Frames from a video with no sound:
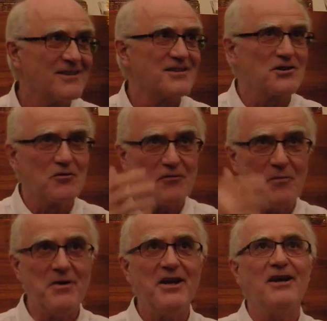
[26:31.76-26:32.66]
So
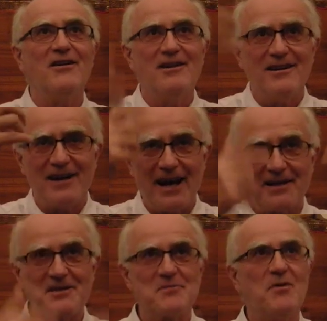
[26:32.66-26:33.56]
Vermeer,
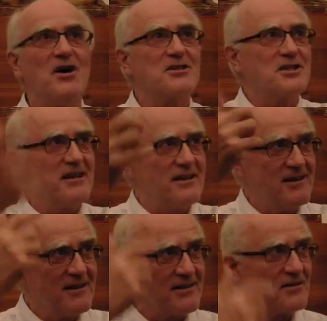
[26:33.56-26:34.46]
Agnes Martin,
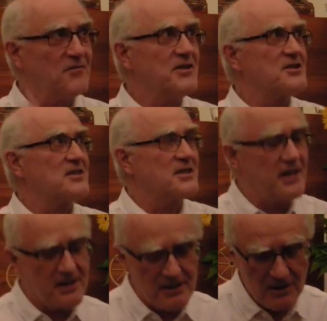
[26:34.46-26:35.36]
the
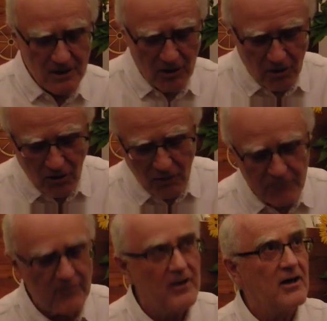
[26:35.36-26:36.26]
visiting
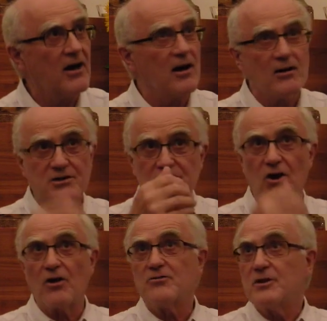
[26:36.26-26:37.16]
of
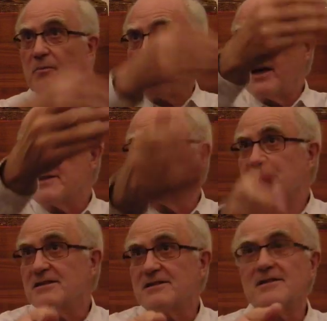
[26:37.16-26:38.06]
solitary
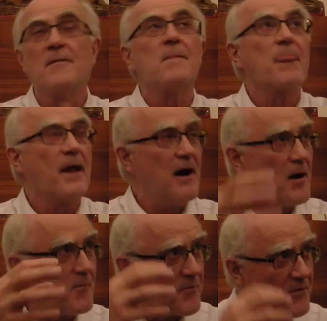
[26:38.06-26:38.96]
places,
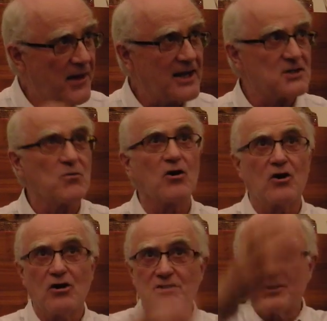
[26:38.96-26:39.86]
that's what
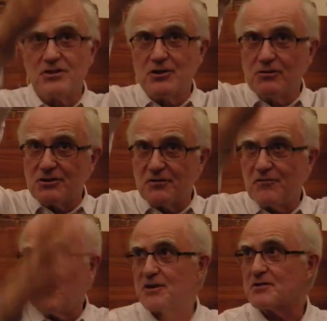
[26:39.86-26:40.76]
constitutes the
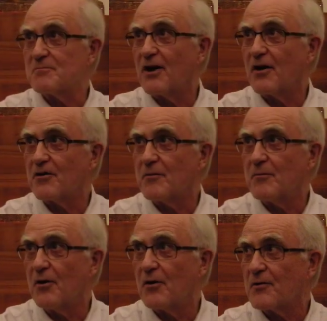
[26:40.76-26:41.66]
first part of the
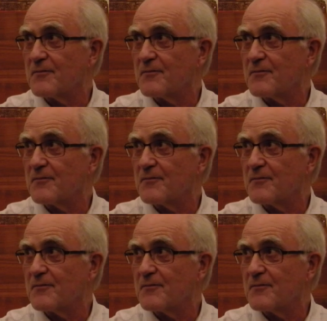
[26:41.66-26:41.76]
book.